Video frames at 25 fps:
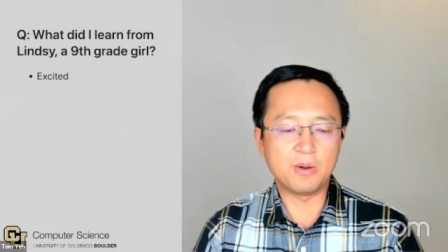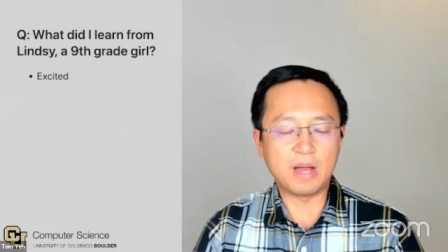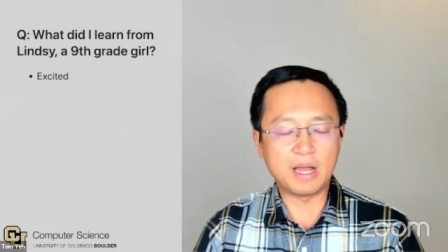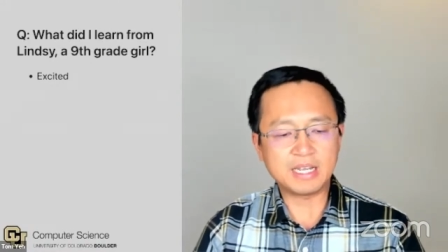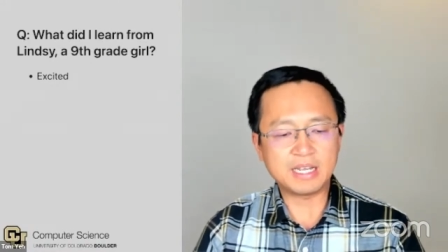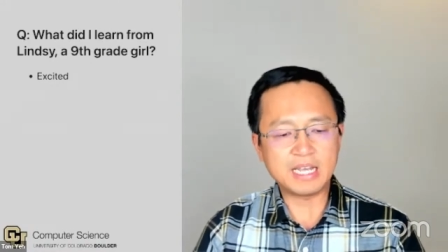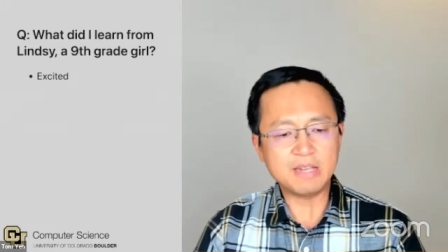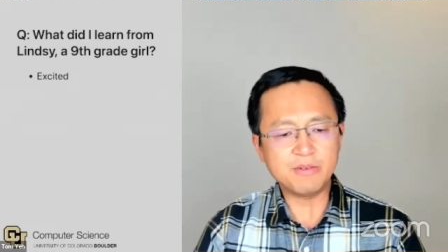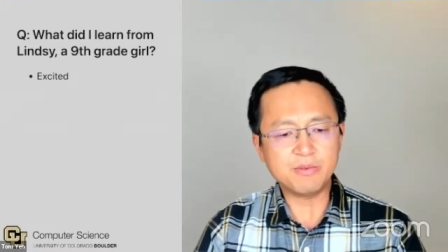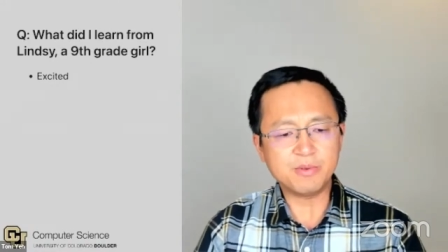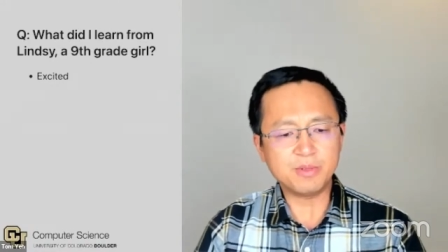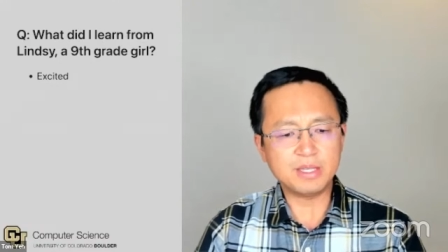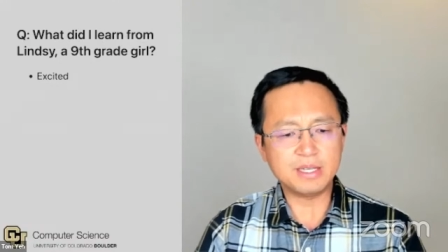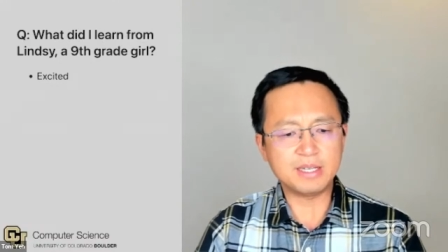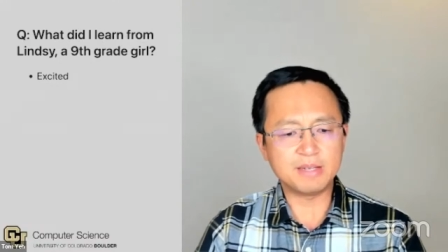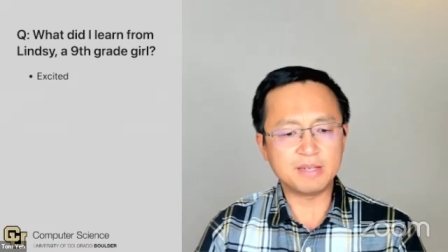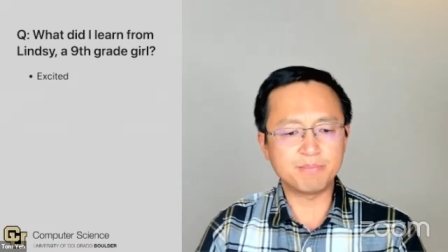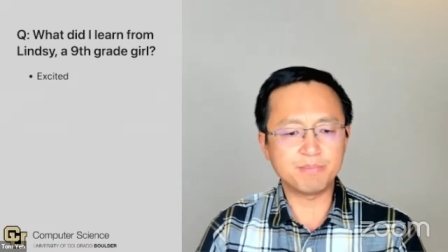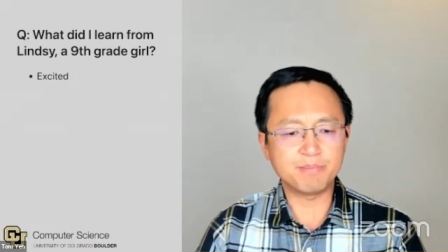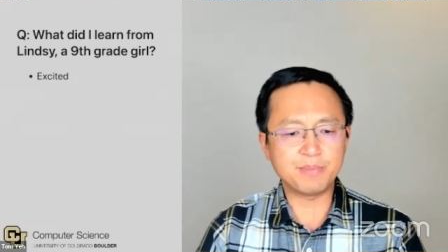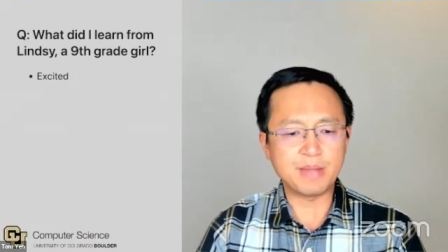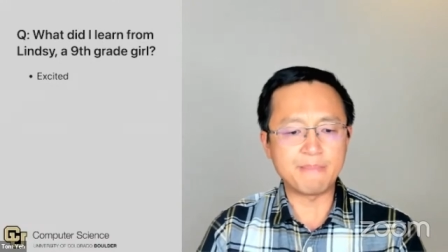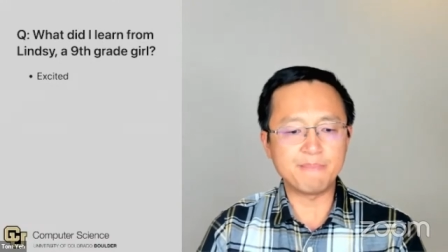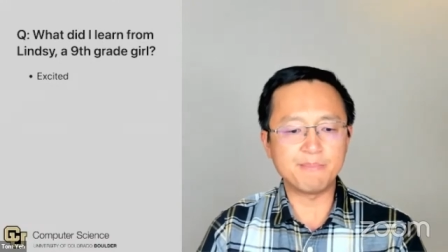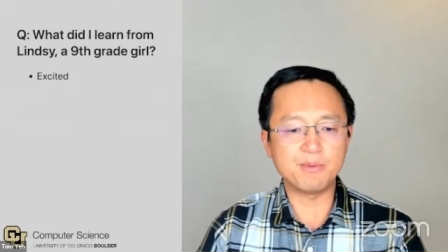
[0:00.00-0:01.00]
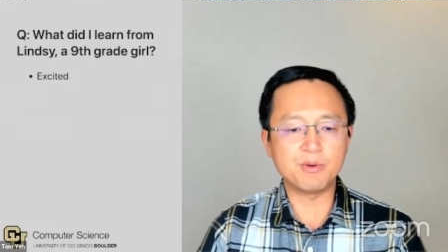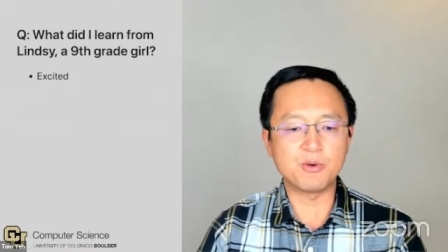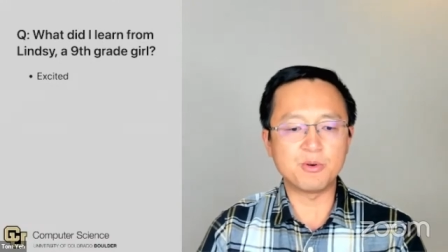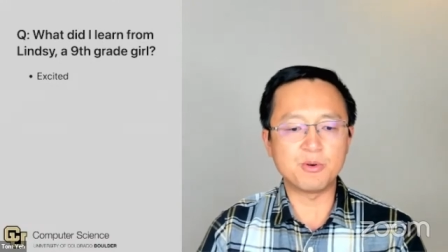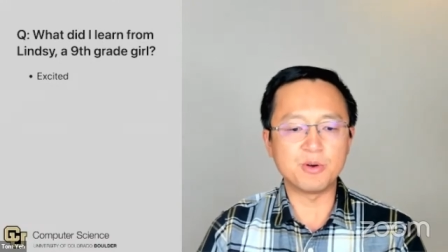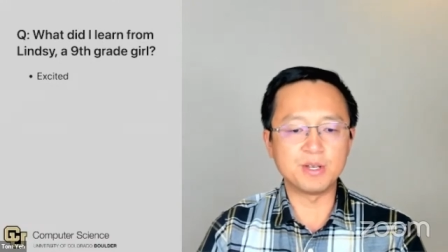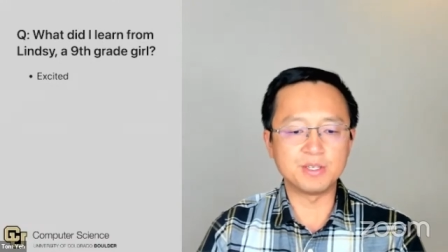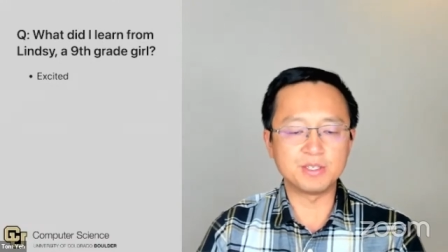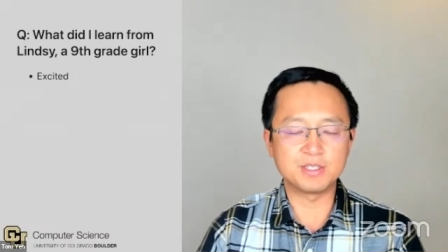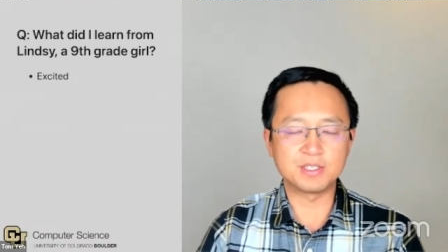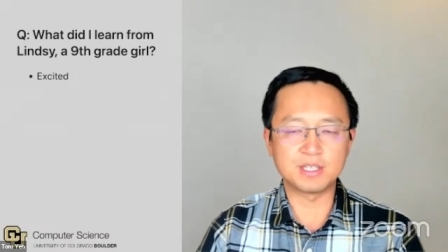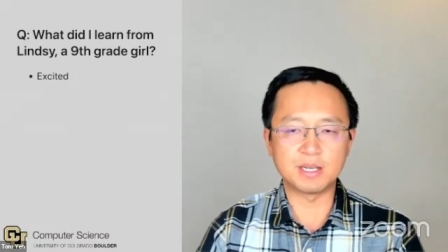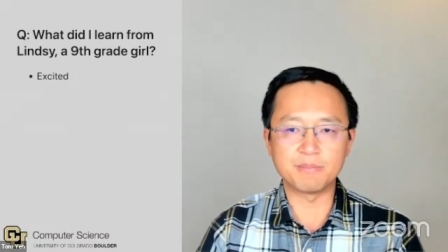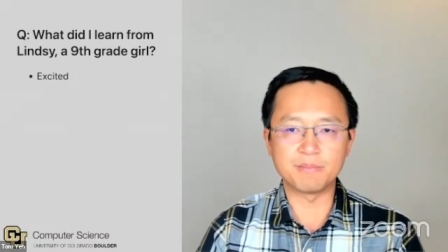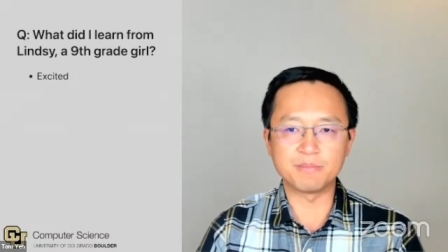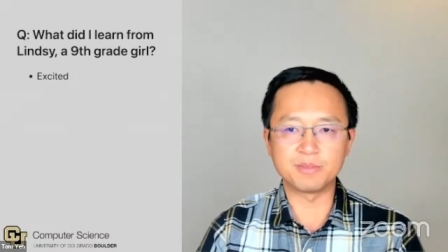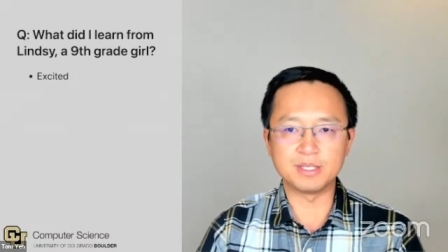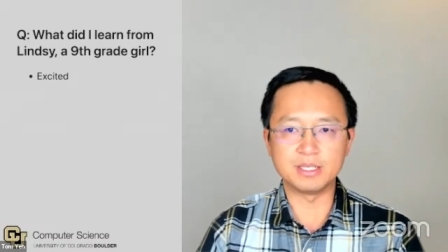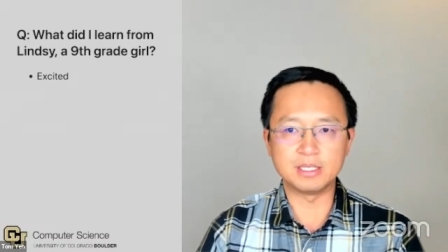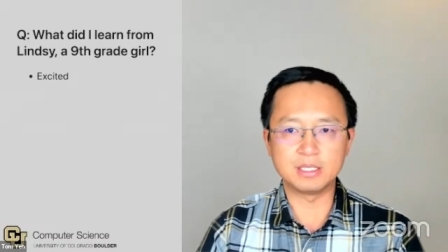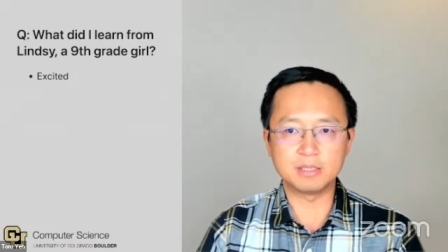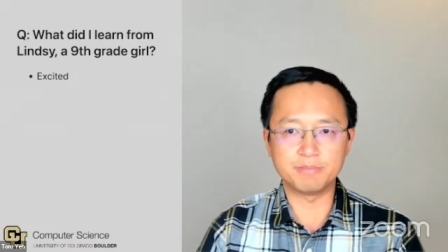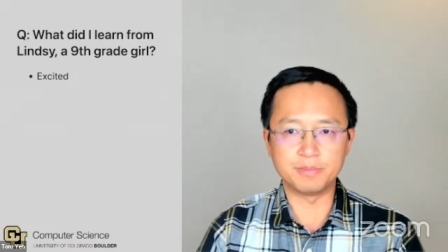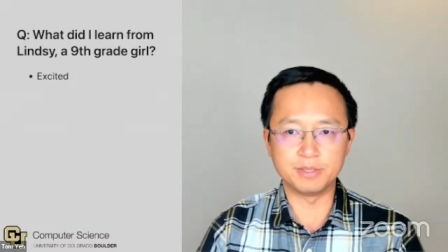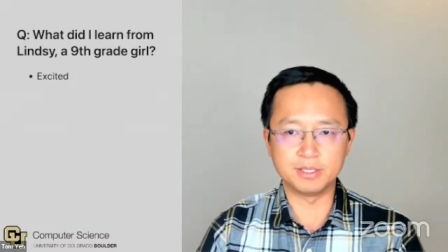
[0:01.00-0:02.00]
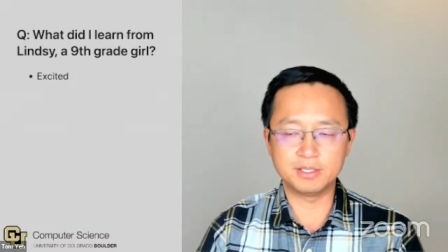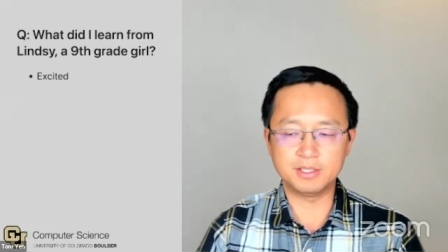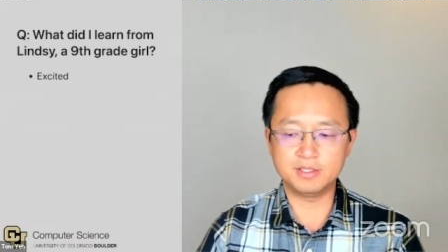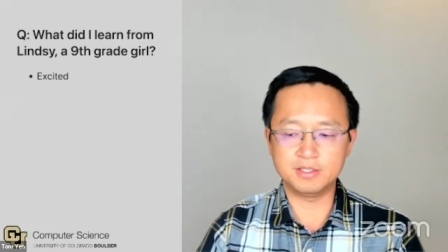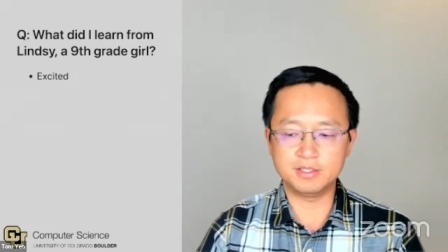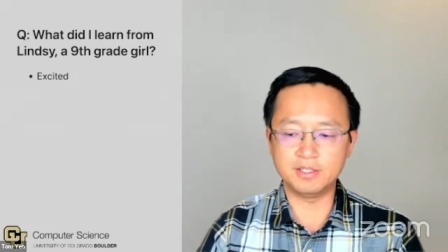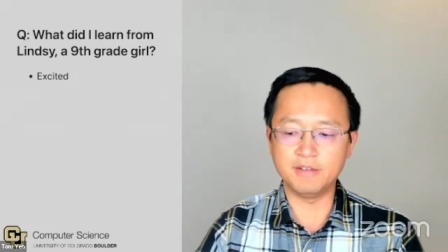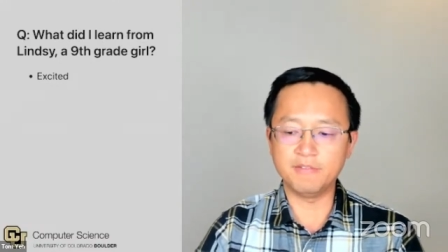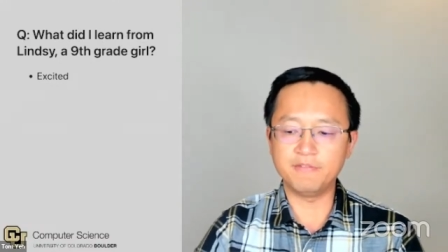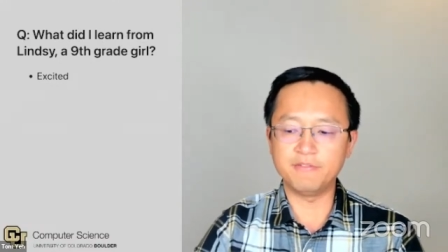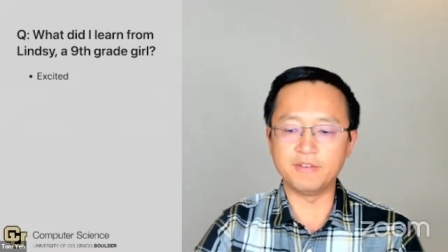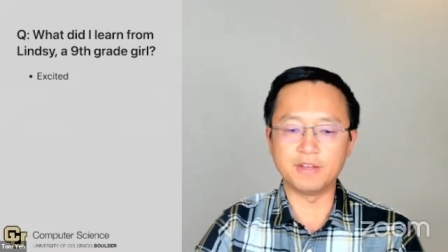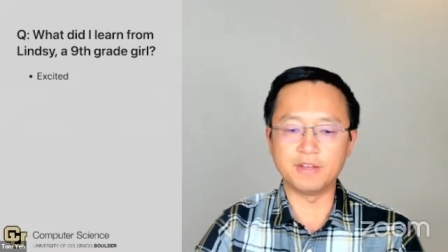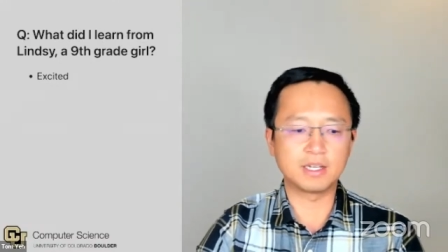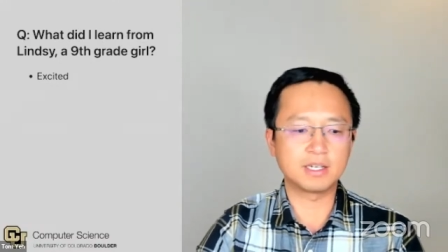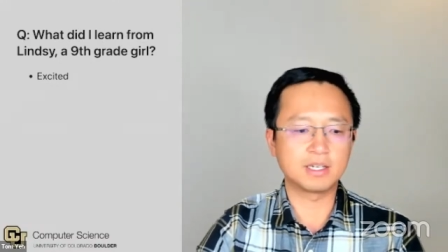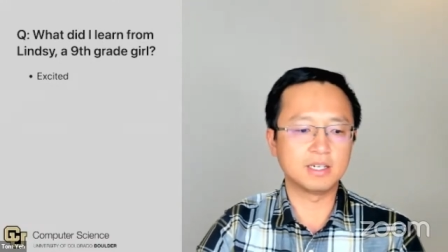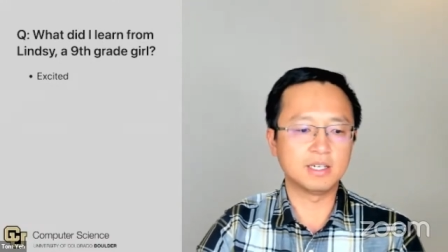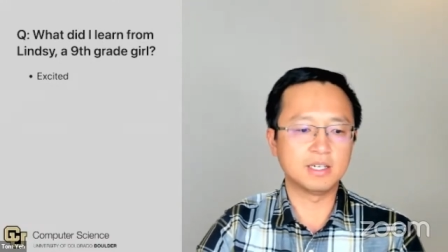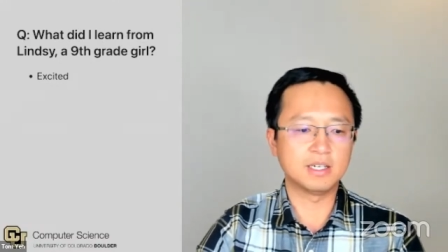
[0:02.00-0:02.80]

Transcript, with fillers: I can't really pinpoint something specific."